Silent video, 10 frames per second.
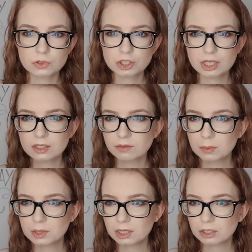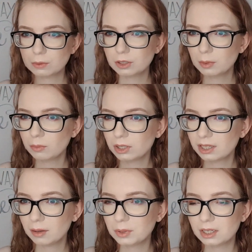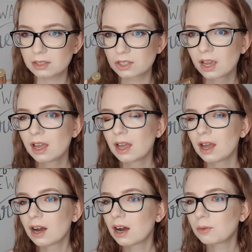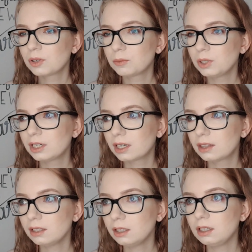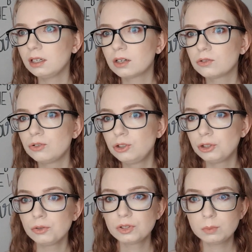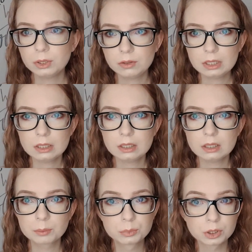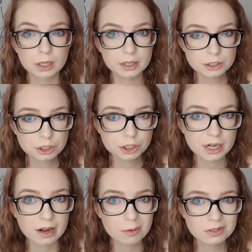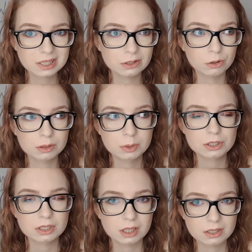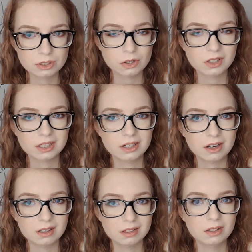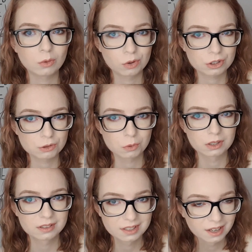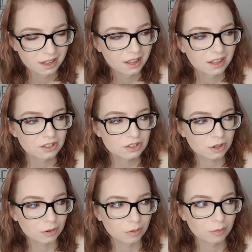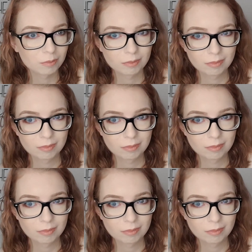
shades of lipstick, so other people get that, because when we got the Juice Beauty blush, I was like the only person that I saw that got an orange one. So